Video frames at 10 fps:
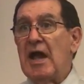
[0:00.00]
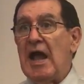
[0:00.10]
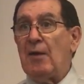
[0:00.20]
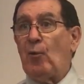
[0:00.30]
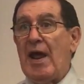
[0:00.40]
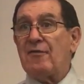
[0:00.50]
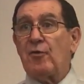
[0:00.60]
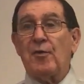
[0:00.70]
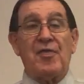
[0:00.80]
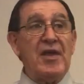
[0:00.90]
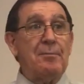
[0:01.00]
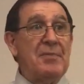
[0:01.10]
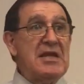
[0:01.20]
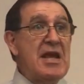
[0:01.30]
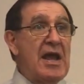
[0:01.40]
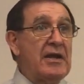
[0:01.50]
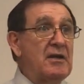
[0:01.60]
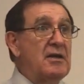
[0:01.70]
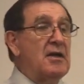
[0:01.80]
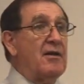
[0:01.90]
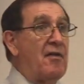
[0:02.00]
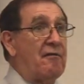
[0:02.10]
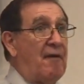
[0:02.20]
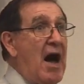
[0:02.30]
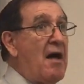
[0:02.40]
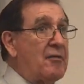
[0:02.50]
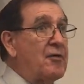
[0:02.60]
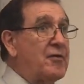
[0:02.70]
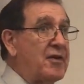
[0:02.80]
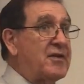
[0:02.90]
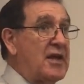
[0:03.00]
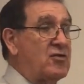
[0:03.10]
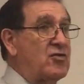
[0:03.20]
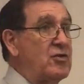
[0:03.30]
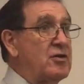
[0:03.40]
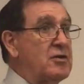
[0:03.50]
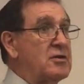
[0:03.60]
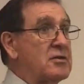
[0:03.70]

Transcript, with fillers: And rather than being the father that they should,